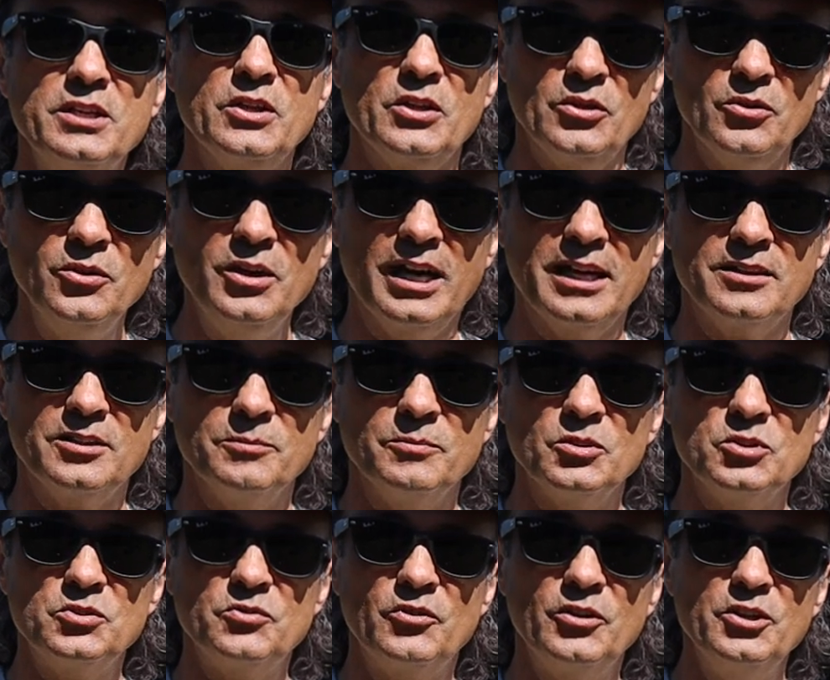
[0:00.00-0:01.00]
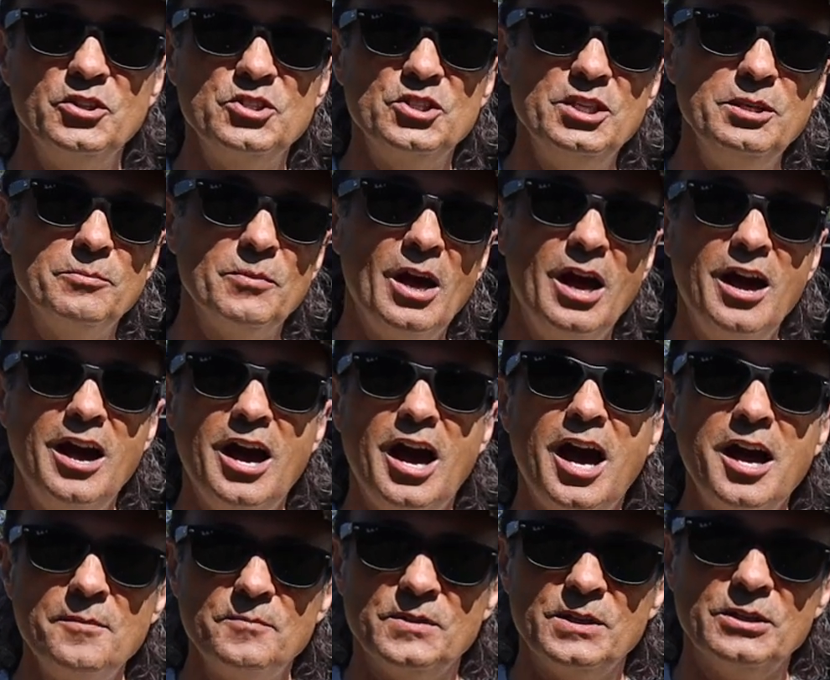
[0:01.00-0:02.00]
that you get the most for your Jeep.
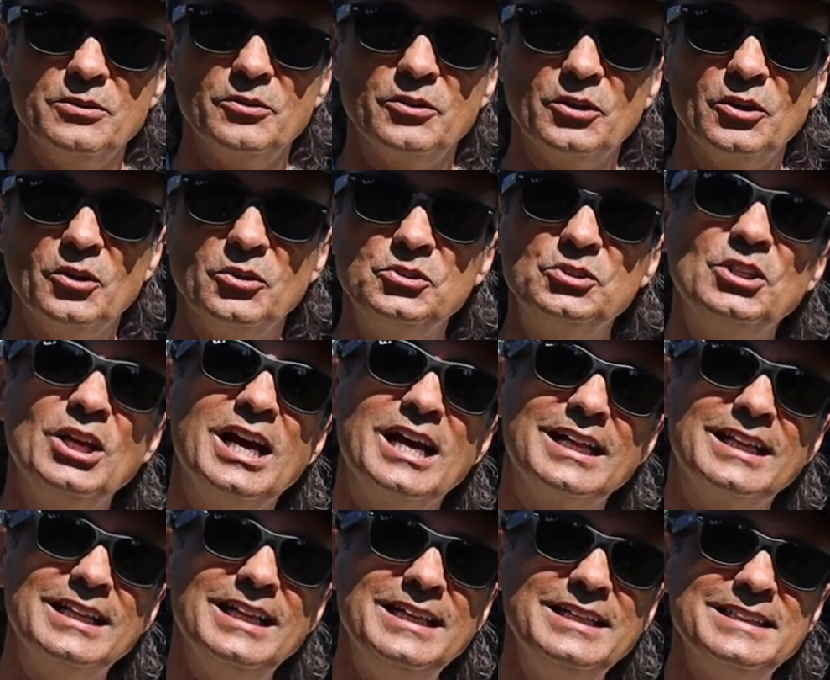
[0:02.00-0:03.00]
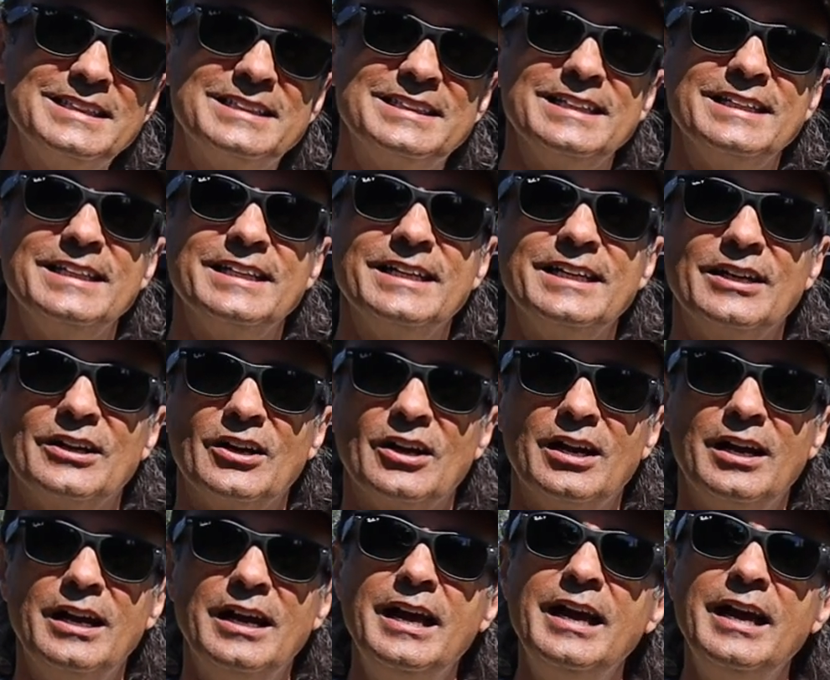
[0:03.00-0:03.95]
I'm Dino, your host. Glad to see you here.